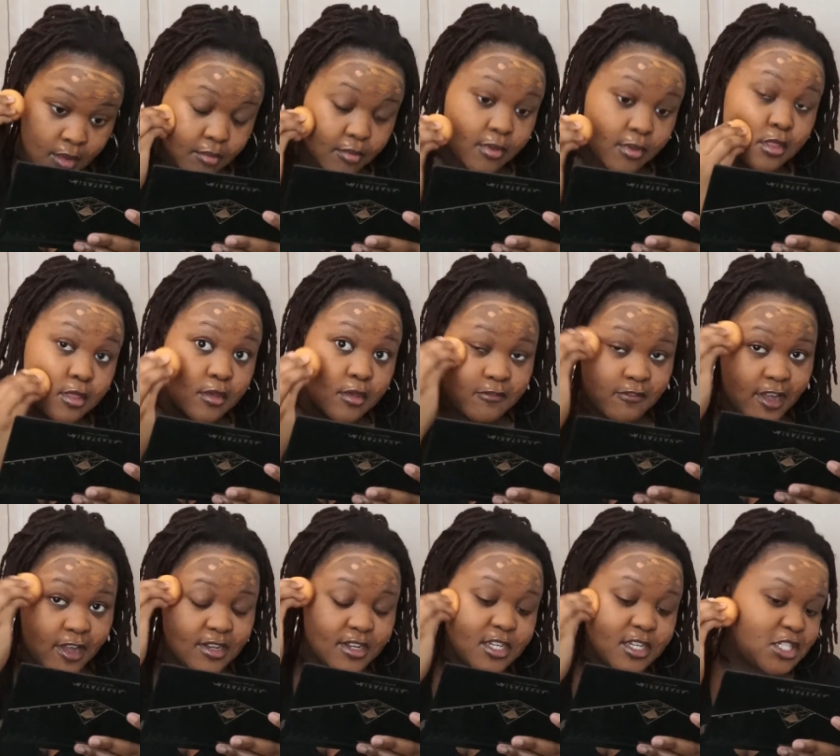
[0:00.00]
But the
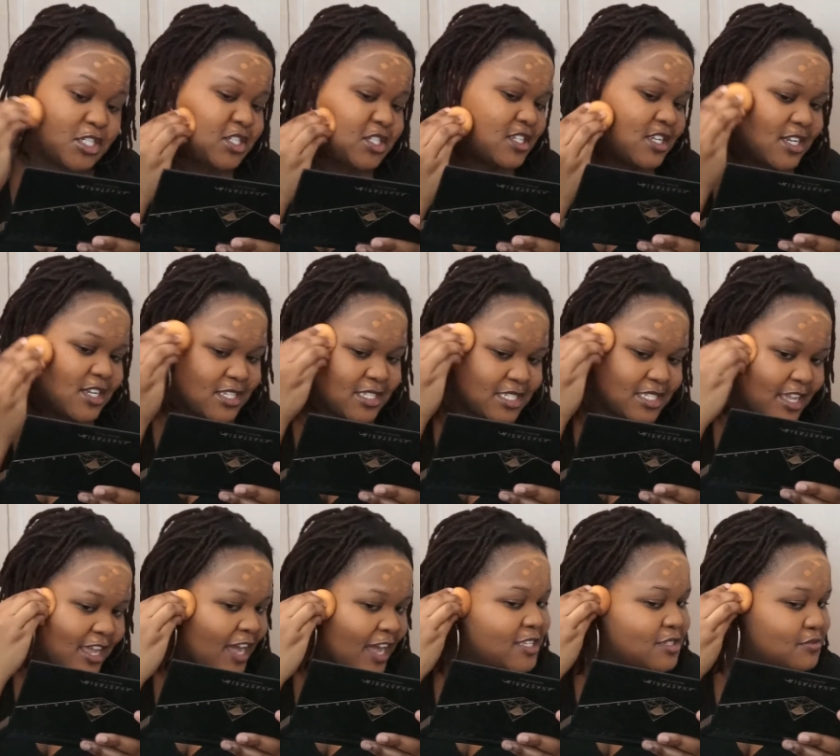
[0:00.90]
foundation it
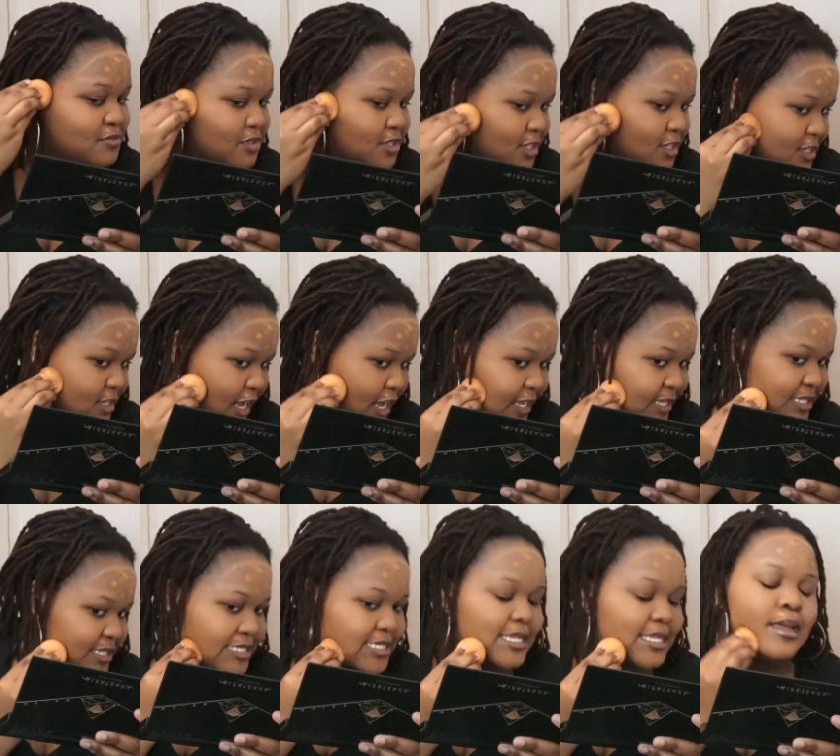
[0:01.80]
has a really
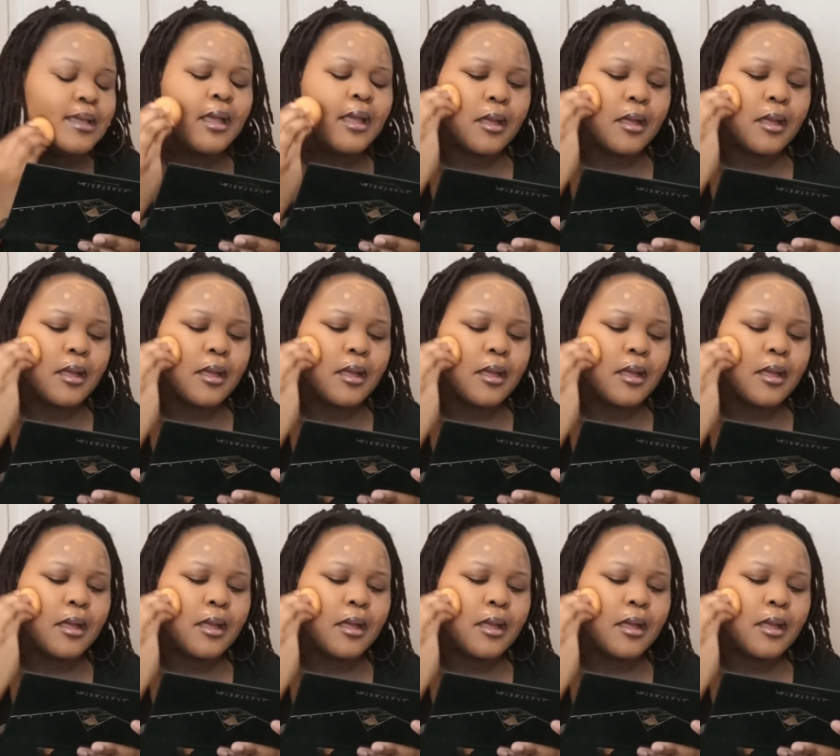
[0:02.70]
nice,